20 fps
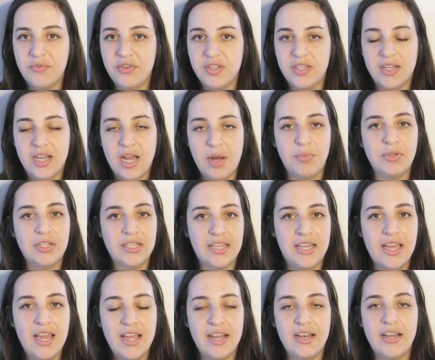to the couple
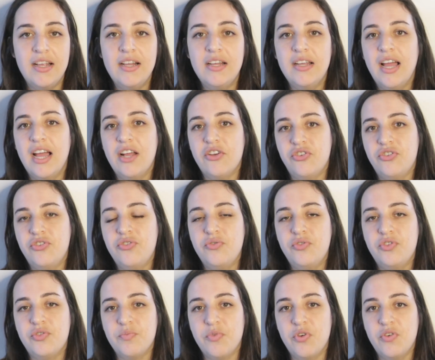again and
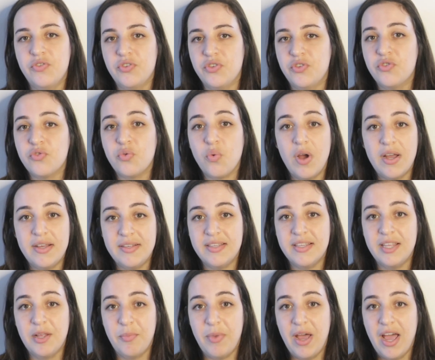shoots Moses twice
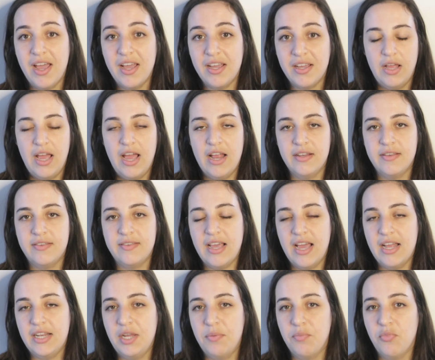in the back, and
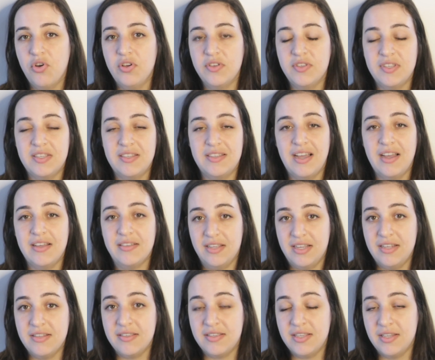sadly Moses dies
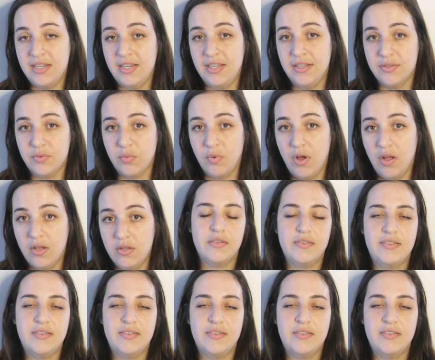instantly as well.